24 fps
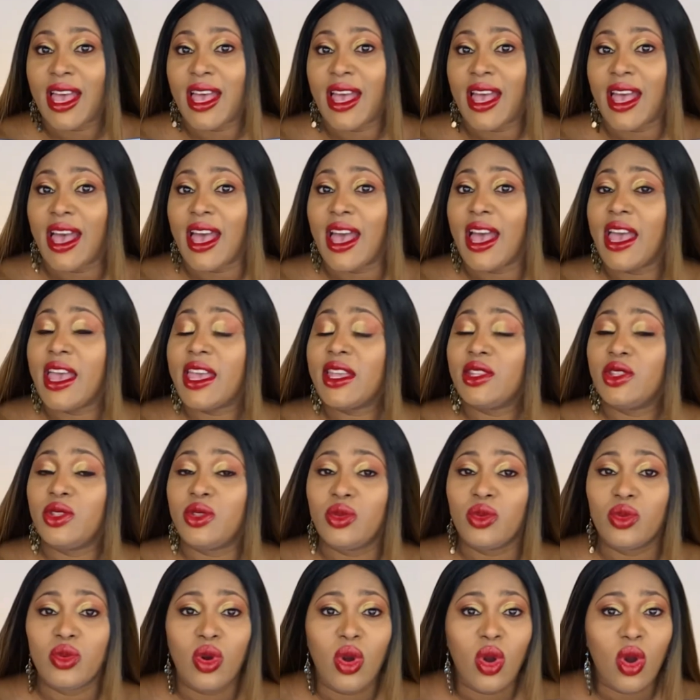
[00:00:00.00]
I
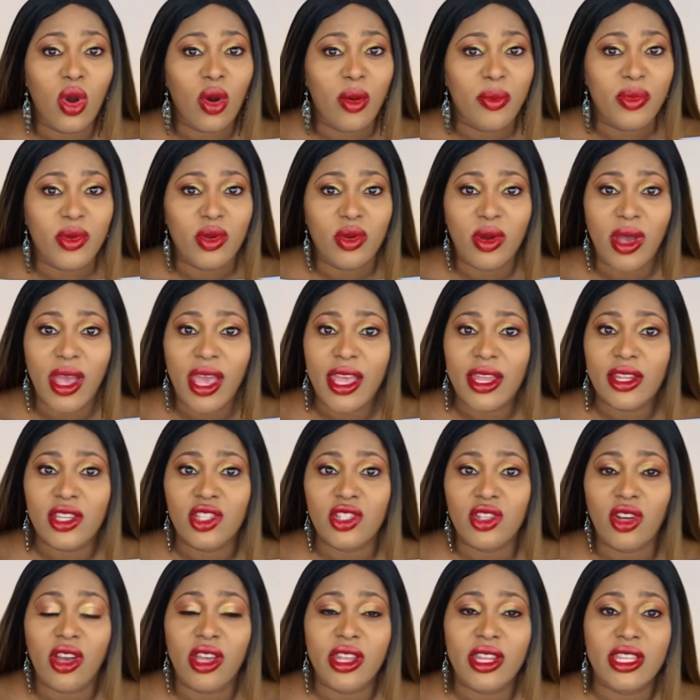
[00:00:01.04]
do hope you
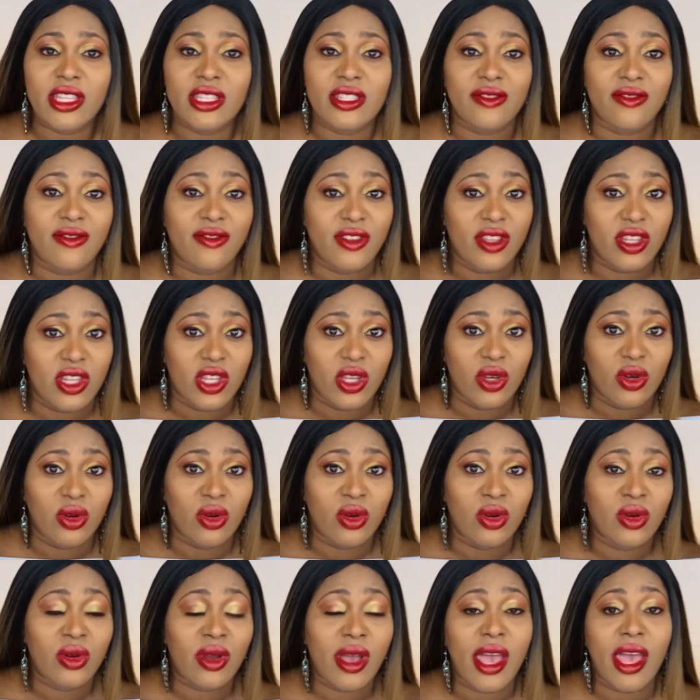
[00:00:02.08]
enjoy this
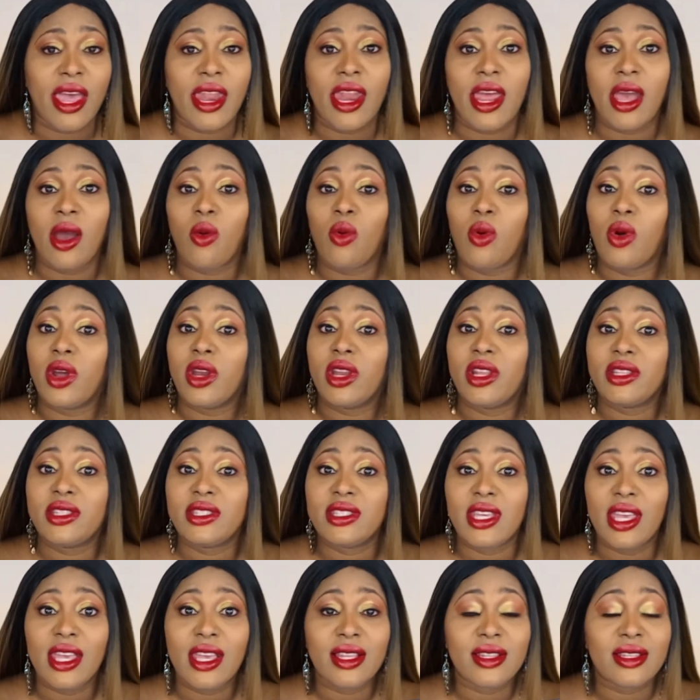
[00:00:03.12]
video, and I want to
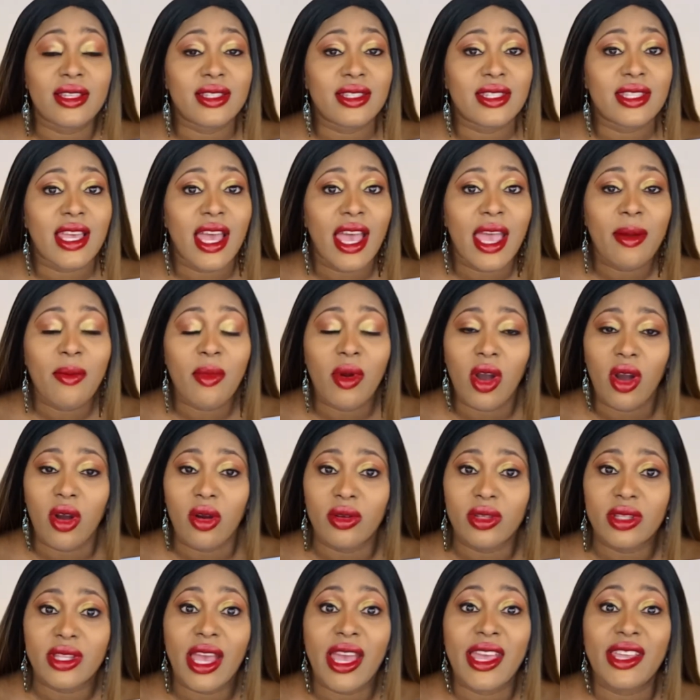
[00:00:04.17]
take the time
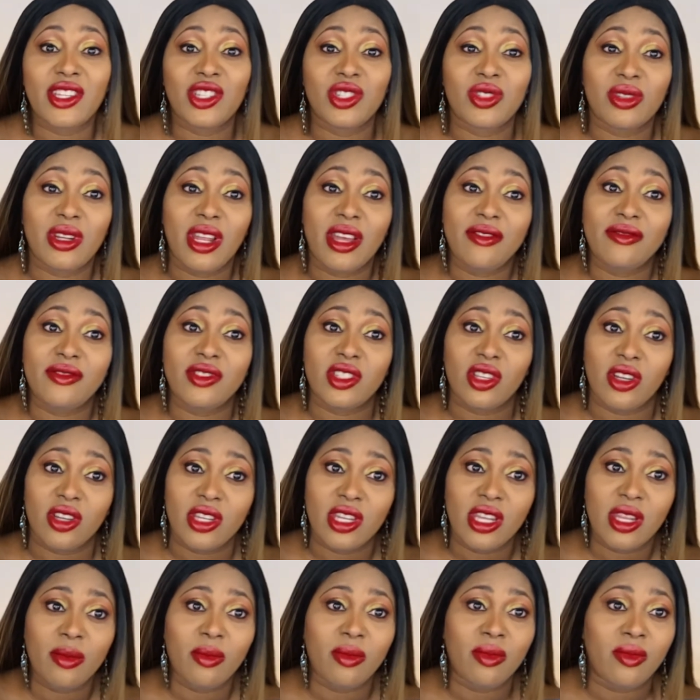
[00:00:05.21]
out. I should have done
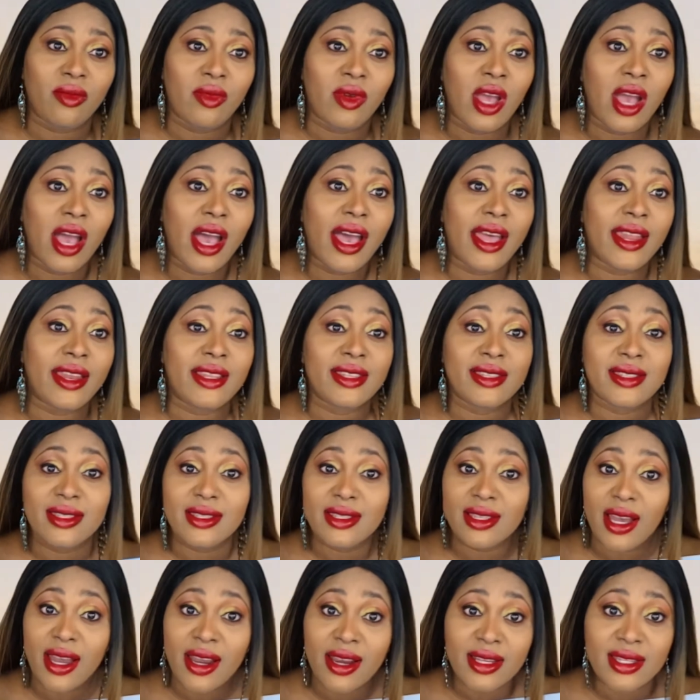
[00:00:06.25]
it at the
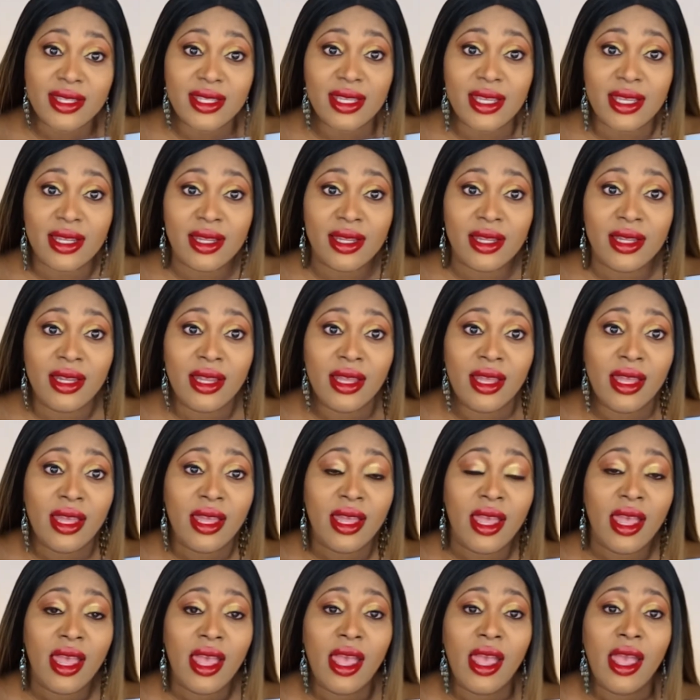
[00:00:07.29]
starting,
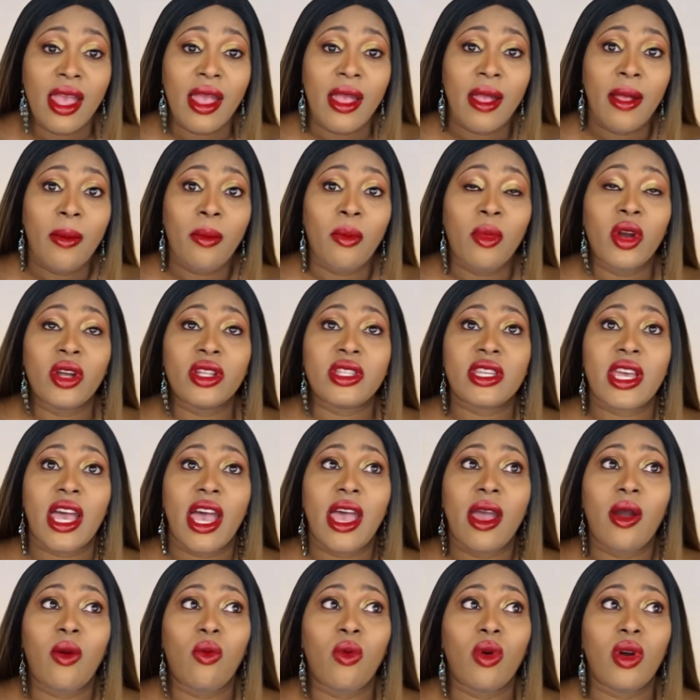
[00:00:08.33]
but
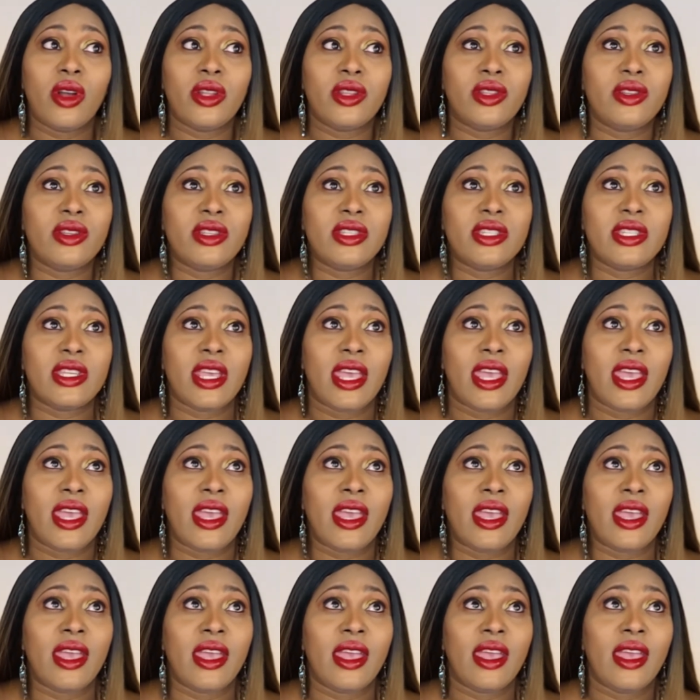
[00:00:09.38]
I want to say